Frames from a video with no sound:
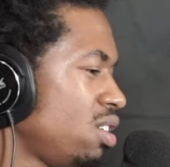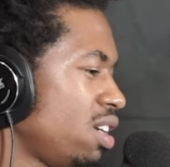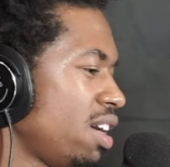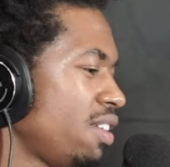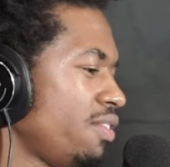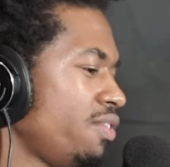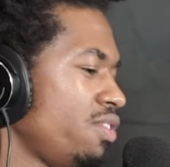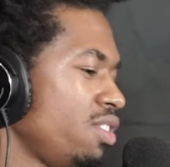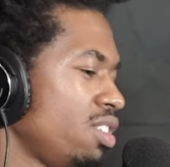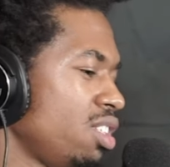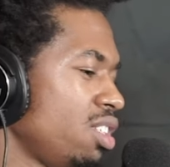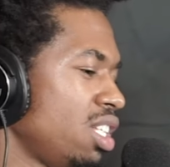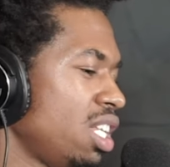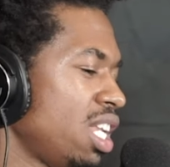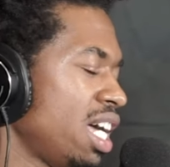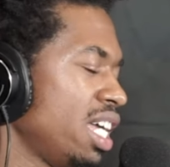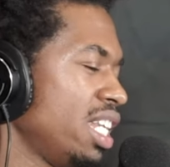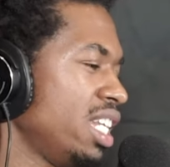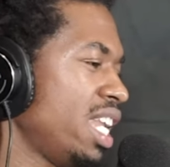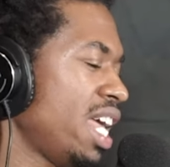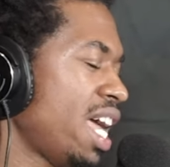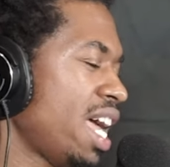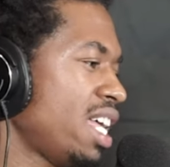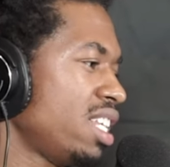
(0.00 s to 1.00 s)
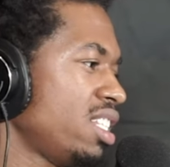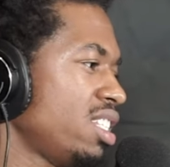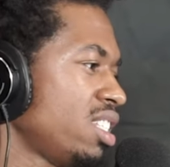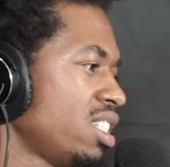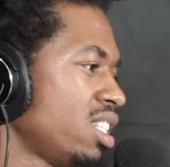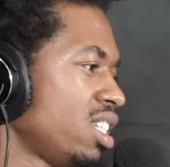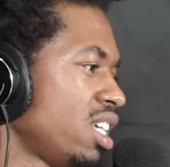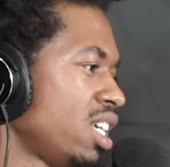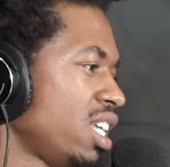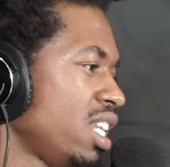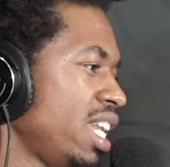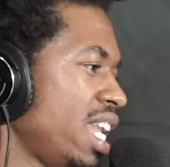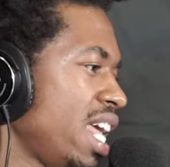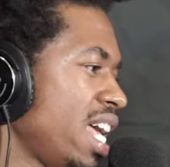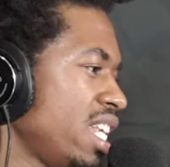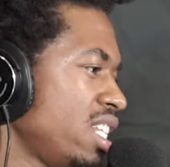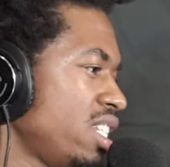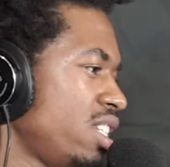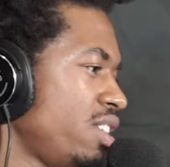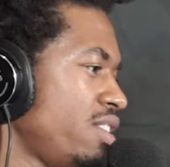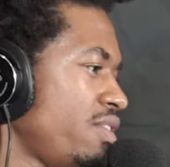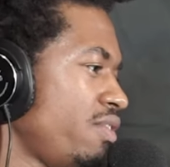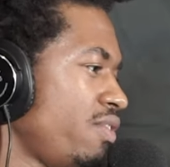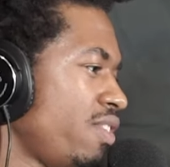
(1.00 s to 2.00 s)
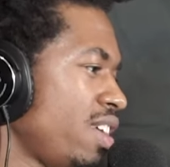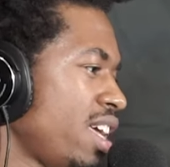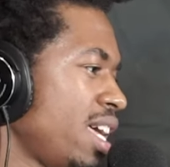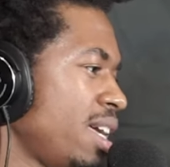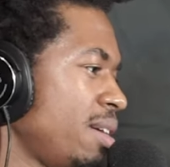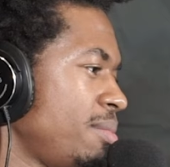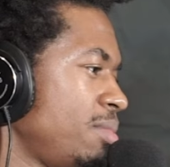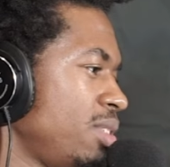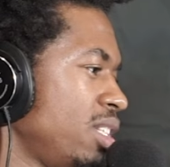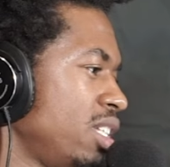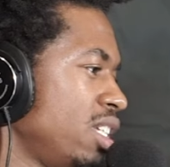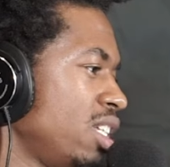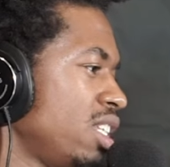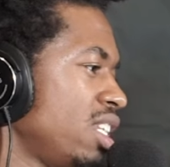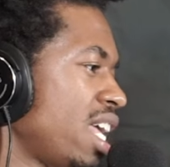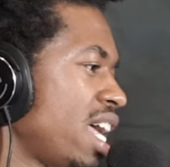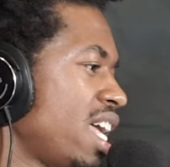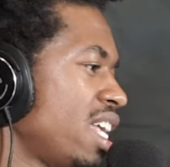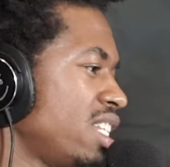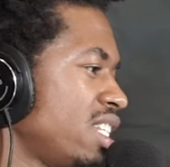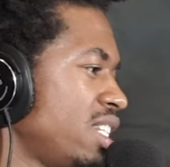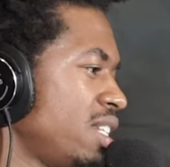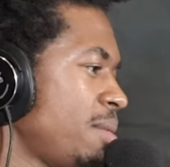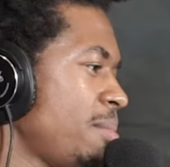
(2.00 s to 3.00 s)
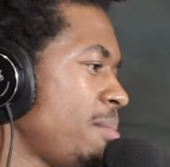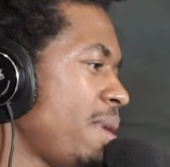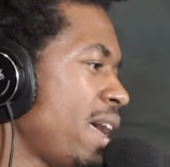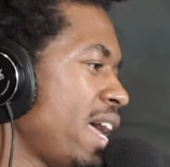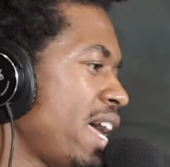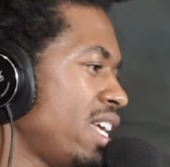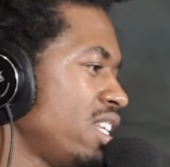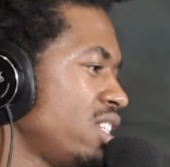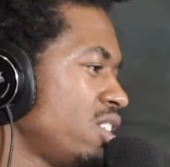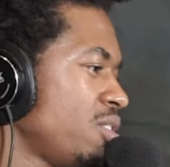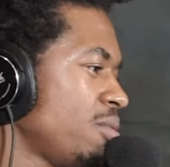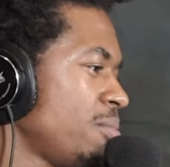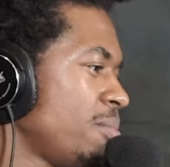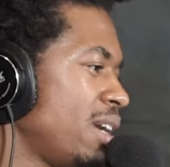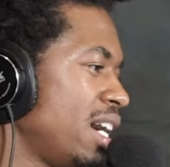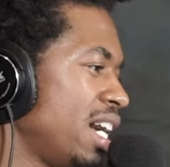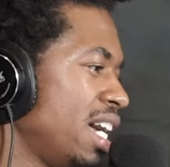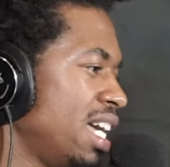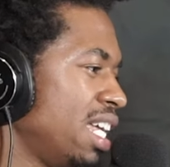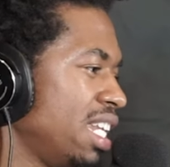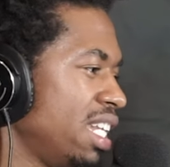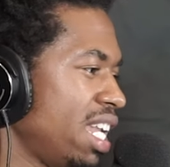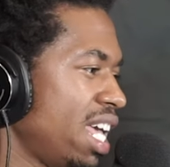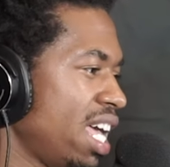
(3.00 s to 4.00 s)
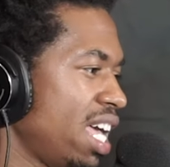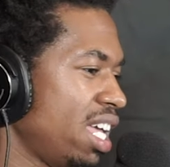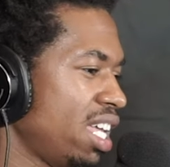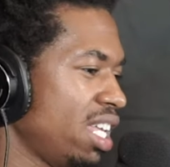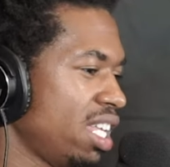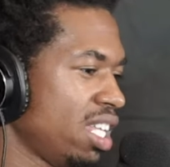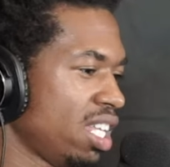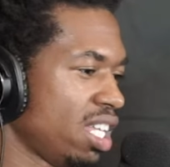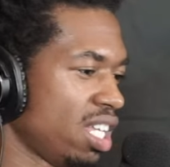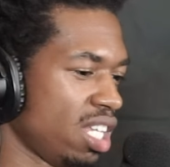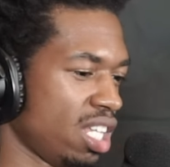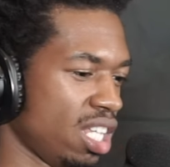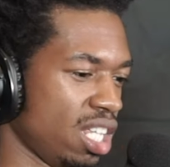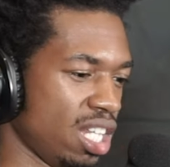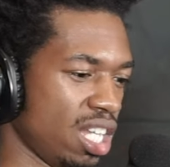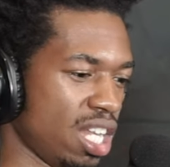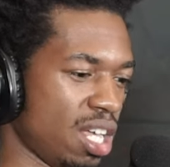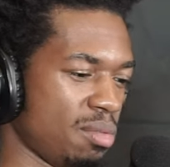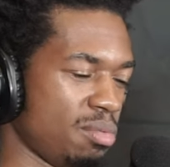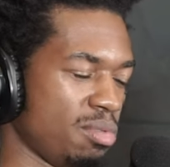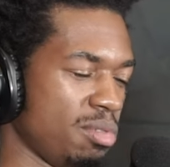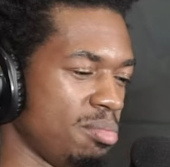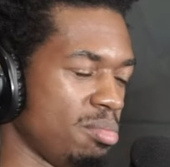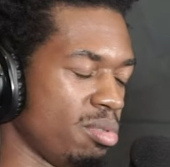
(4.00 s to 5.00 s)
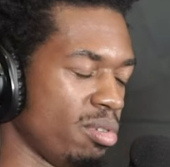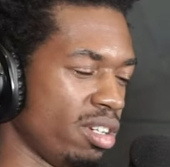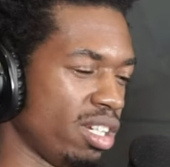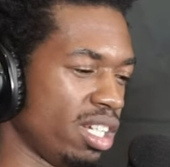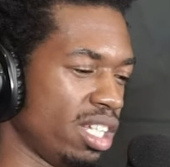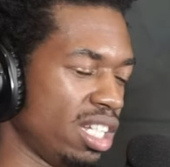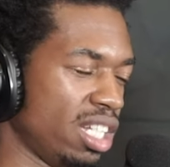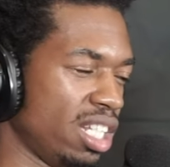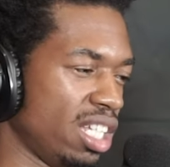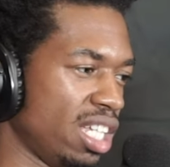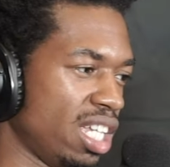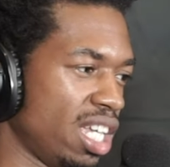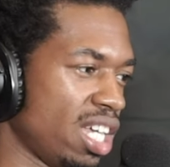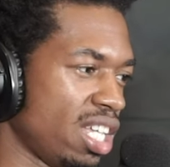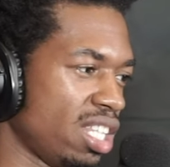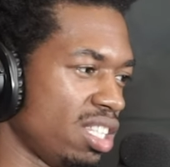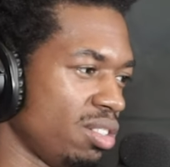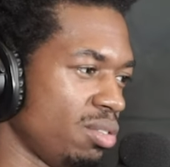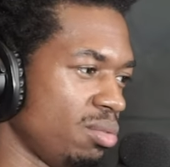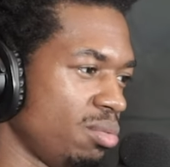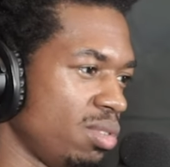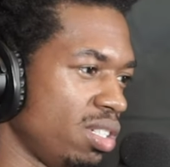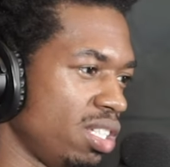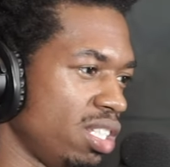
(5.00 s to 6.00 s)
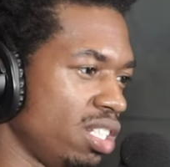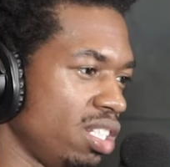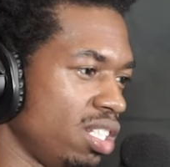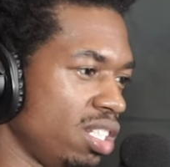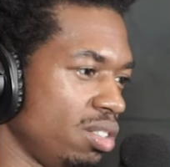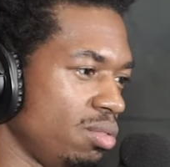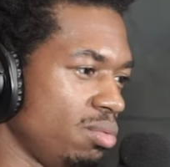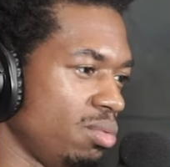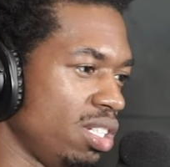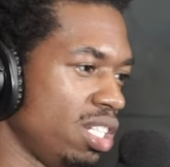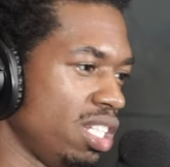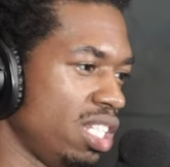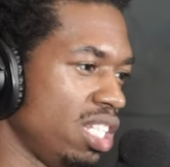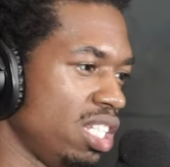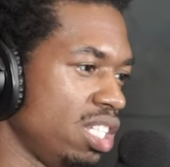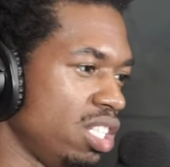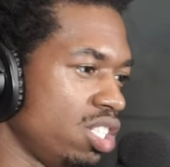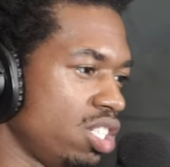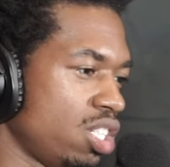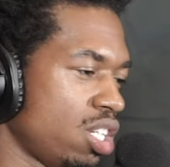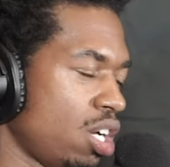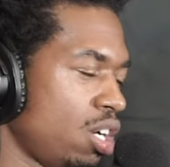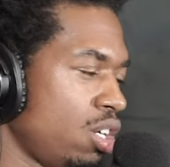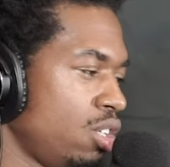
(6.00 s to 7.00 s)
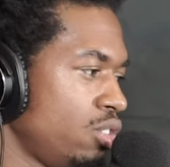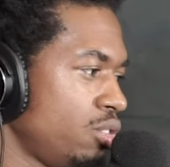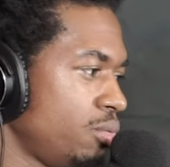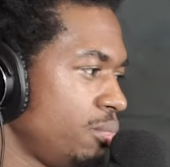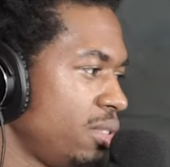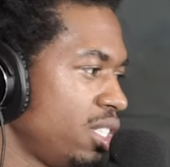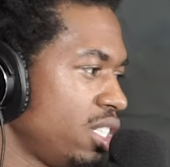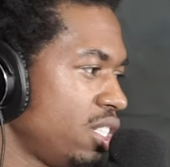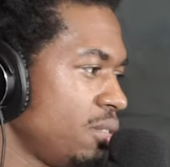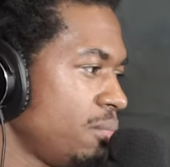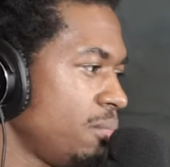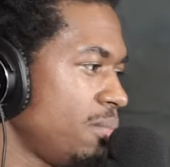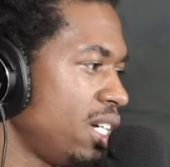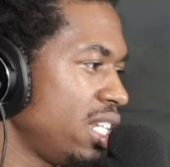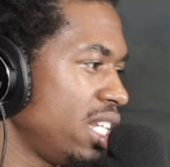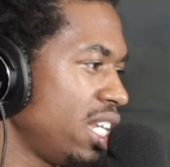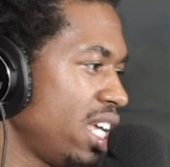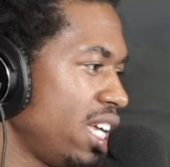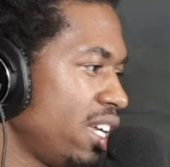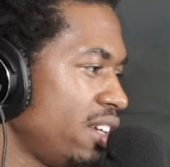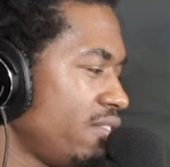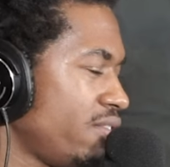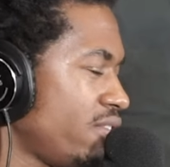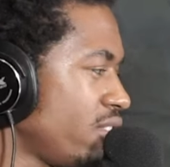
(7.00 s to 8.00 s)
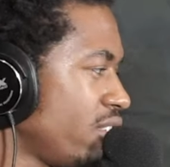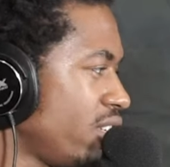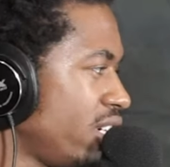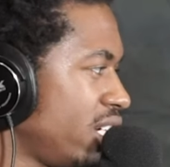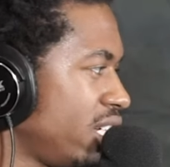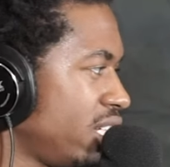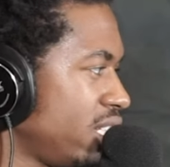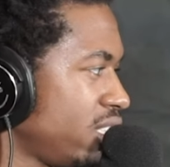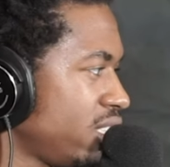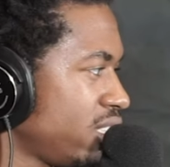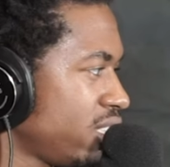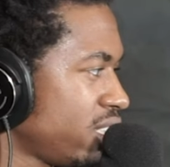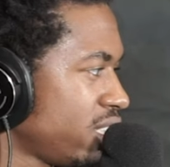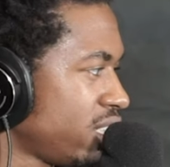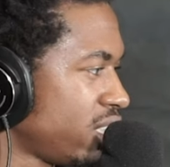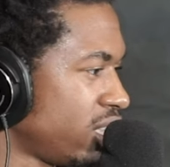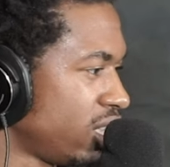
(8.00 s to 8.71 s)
I feel like that's the family, that's the mastermind that we bringing together with these shows. Mr. Monday and Friends.